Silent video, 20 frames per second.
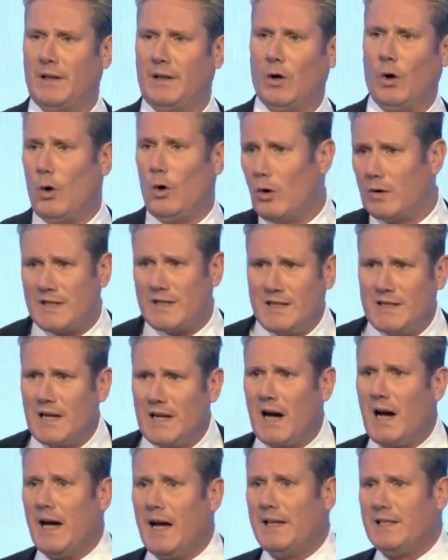or
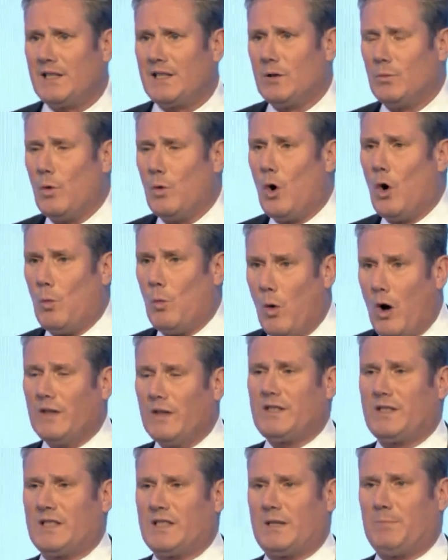denies the war
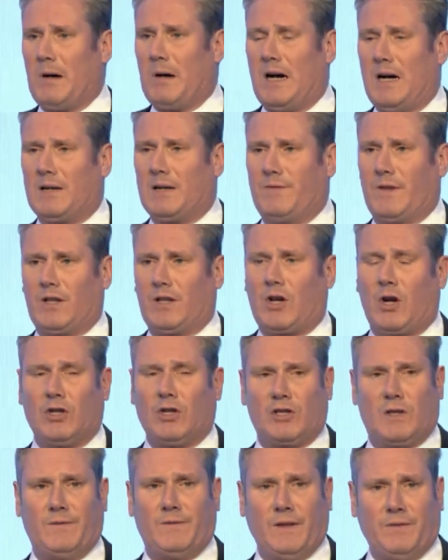was the spark for the
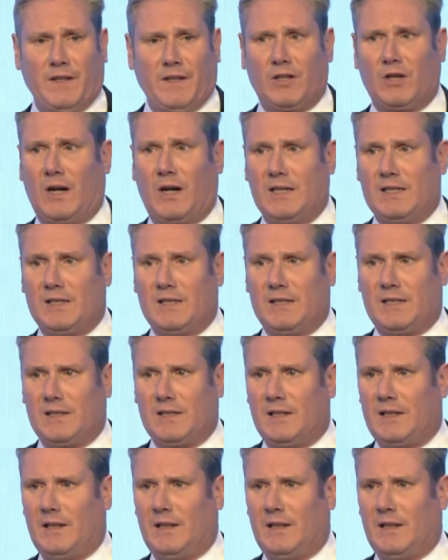cost of living crisis.